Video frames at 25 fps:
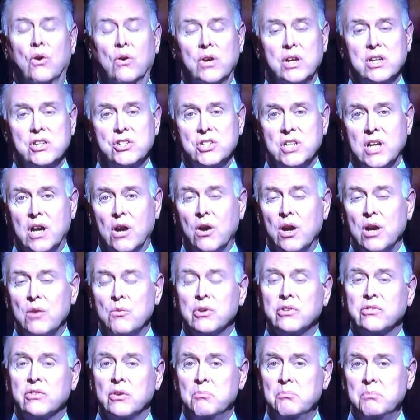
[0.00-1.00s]
Dore
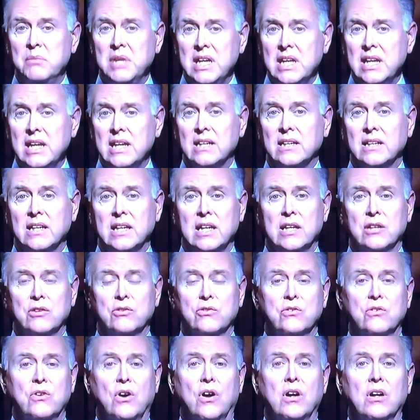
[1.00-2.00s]
Schary was immediately
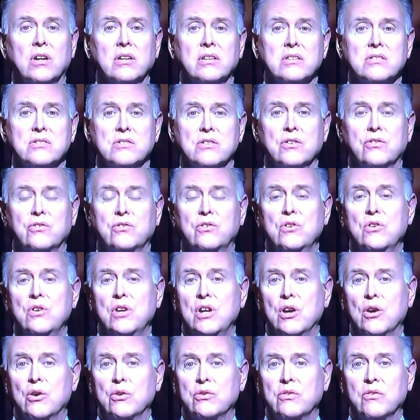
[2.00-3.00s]
installed as the
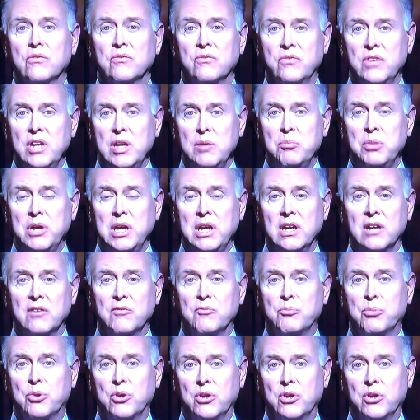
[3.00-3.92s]
studio's VP